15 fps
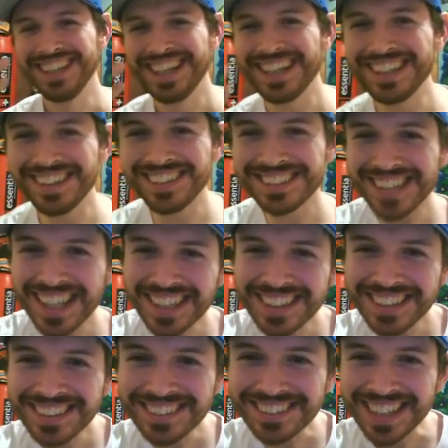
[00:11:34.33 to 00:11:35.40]
It looks like a
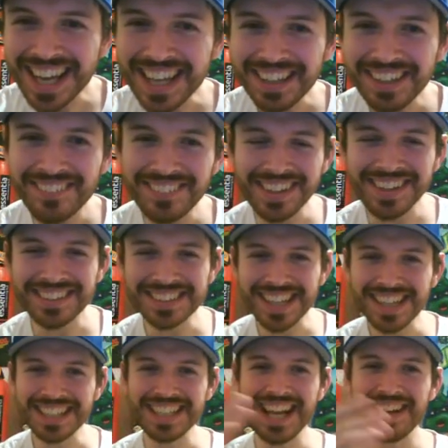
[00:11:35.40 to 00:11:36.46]
little cake over there. It's
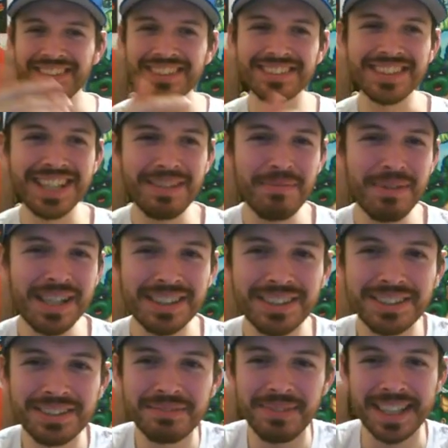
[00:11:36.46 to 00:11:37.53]
got an L, creamy.
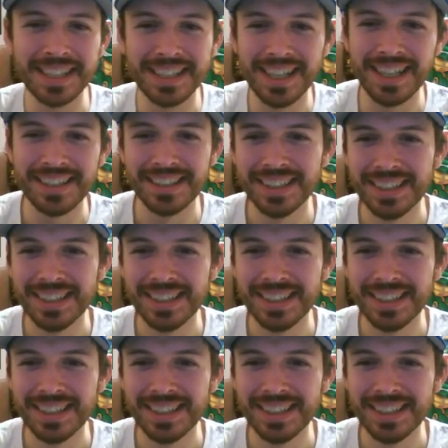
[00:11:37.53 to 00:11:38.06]
Oh my god.